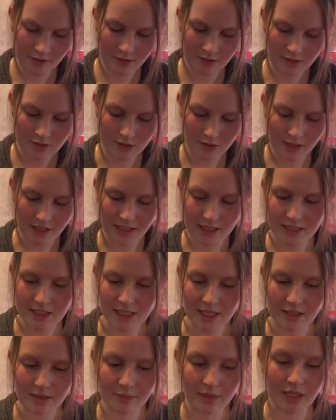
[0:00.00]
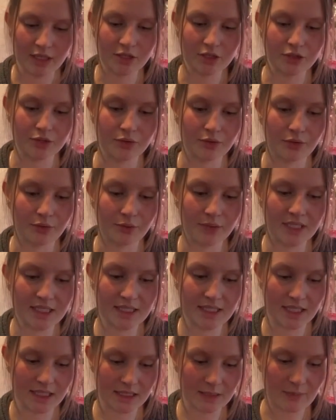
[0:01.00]
So like I said, I'm gonna do 3
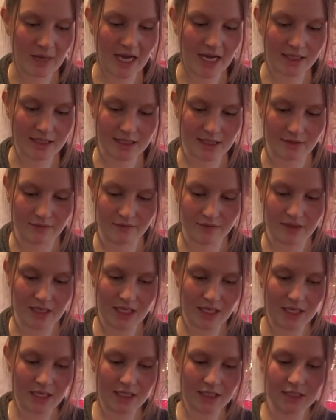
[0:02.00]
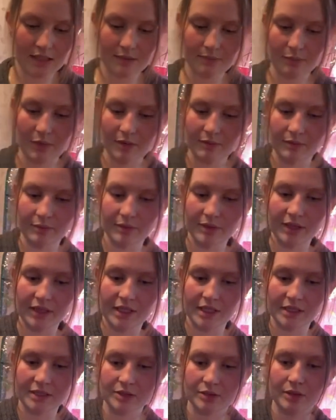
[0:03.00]
6-packs of these, probably
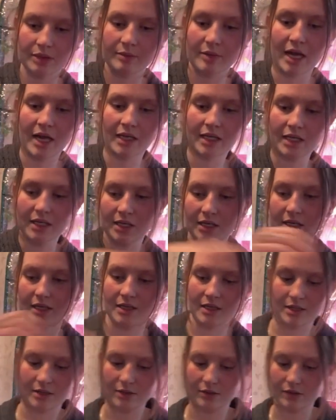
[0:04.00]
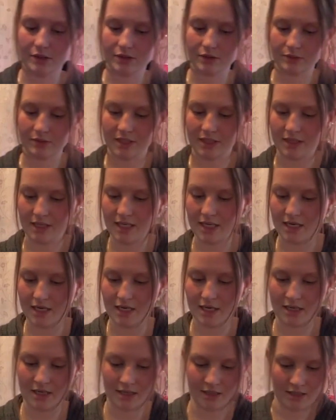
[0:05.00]
these 3 back here and then those 3
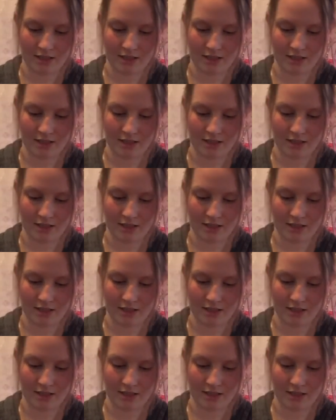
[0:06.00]
there.